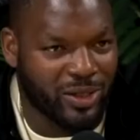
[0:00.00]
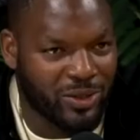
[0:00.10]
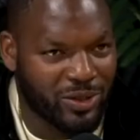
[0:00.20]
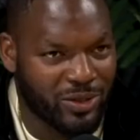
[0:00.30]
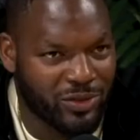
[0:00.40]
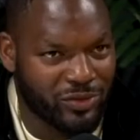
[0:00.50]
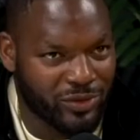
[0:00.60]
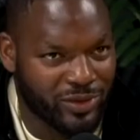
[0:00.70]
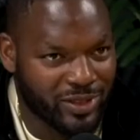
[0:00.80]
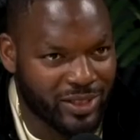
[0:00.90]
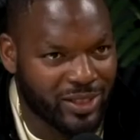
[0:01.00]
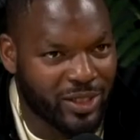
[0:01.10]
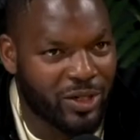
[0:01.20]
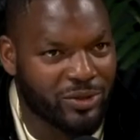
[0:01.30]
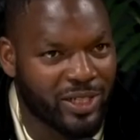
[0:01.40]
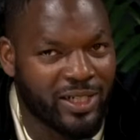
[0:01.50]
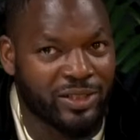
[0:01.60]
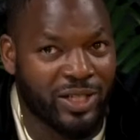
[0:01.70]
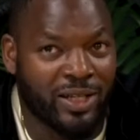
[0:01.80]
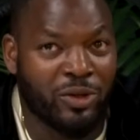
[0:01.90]
the logo of Right. You know what I'm saying?
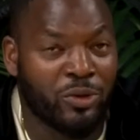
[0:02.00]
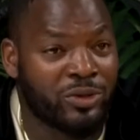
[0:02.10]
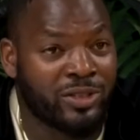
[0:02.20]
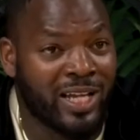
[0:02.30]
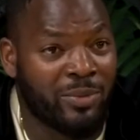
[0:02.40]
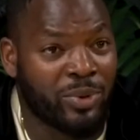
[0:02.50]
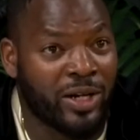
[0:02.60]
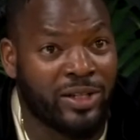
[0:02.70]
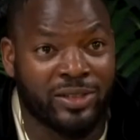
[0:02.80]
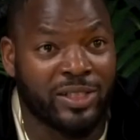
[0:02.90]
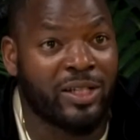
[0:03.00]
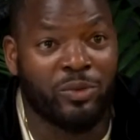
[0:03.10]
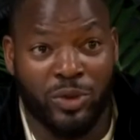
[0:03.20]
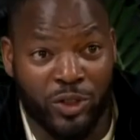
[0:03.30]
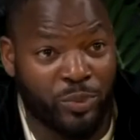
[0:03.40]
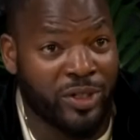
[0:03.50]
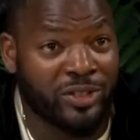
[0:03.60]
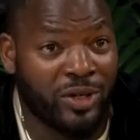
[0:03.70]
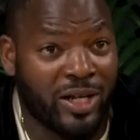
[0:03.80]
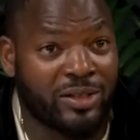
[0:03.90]
It's like who's the top players and then when those
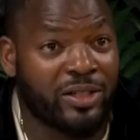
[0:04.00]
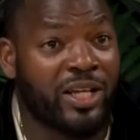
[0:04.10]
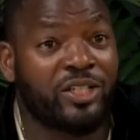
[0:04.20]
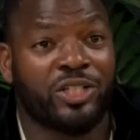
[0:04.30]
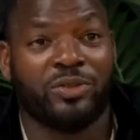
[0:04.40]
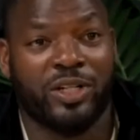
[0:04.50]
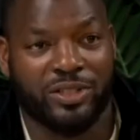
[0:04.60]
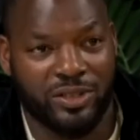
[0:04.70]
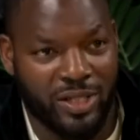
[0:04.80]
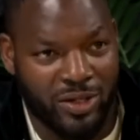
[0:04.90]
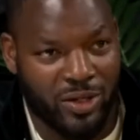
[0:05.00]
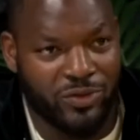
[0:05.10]
players go out the next generation take